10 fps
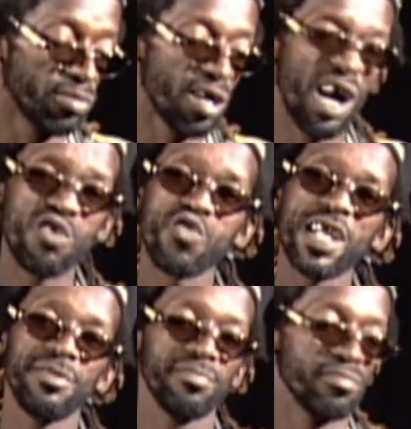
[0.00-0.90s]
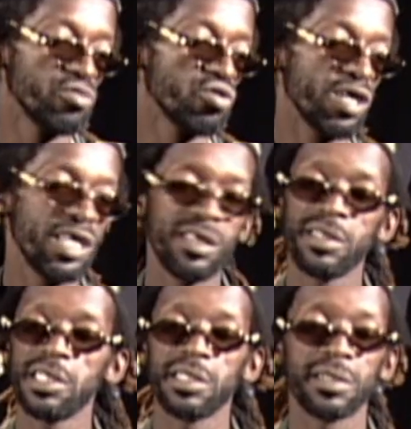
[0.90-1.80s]
I write about
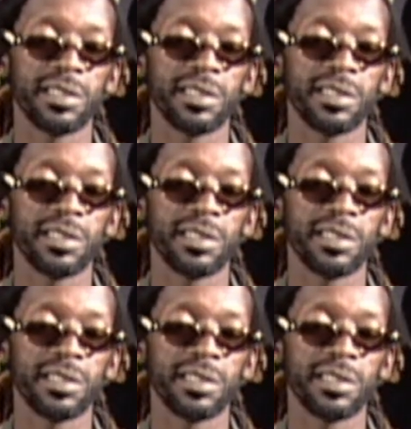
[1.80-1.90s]
anything.